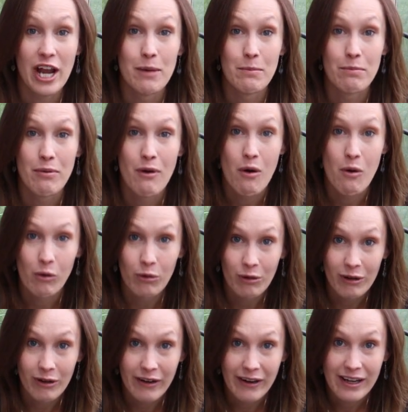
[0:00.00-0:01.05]
It
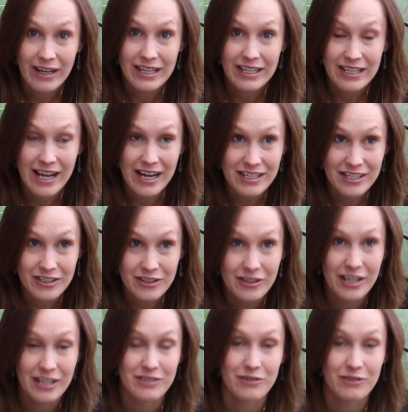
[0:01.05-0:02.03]
poured yesterday,